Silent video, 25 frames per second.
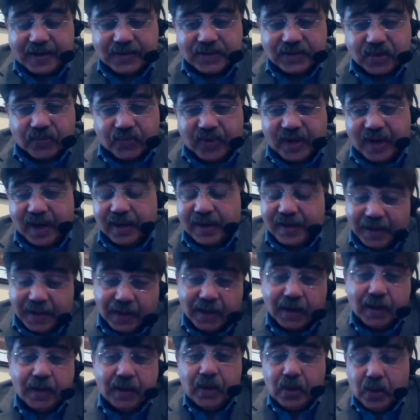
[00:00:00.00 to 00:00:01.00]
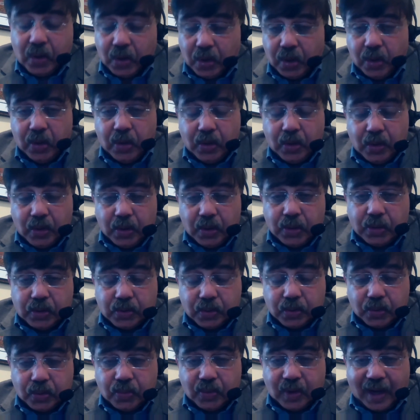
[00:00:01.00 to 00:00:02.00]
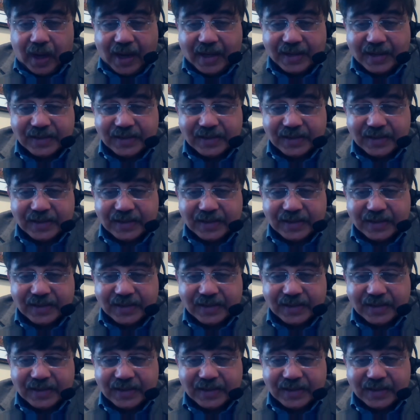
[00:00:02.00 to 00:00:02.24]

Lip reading: So we are here to